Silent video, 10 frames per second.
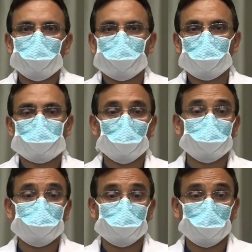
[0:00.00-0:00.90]
disease
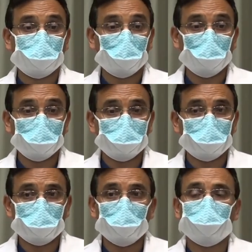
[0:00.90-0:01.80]
process that we're trying to
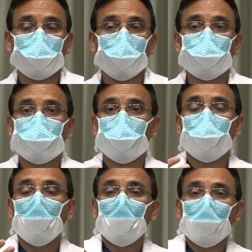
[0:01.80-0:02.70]
treat. So for
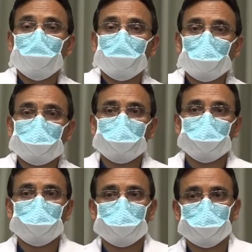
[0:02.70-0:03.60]

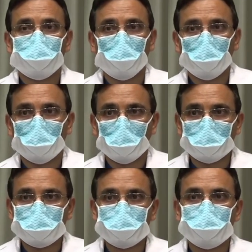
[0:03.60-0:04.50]
infections, uh,
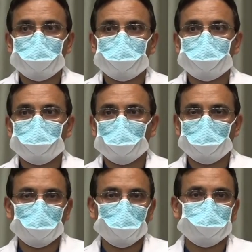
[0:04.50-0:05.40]
ulcers,
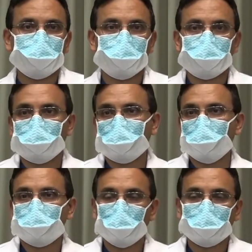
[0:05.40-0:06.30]
diabetic ulcers, typically
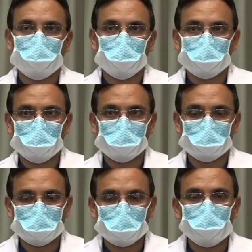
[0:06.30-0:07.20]
it's about 30 to 40
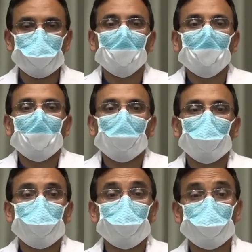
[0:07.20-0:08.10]
treatments. Uh,
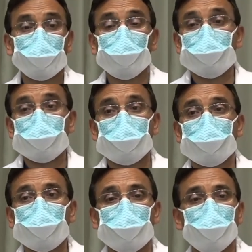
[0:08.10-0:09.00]
we also use
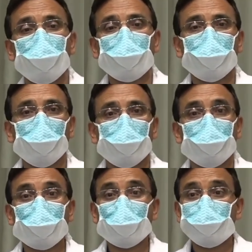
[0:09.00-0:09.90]
this to treat uh,
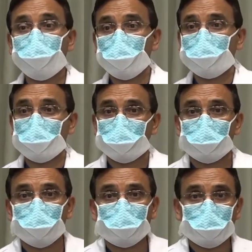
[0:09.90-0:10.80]
radiation injuries.
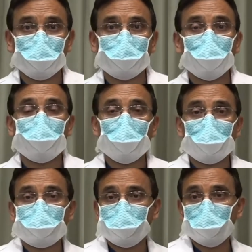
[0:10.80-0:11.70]
So if somebody's had
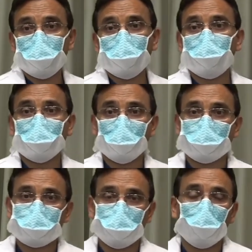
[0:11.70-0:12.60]
radiation therapy for
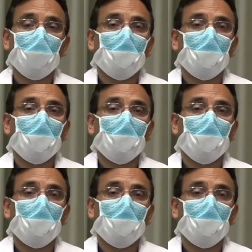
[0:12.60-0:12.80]
cancer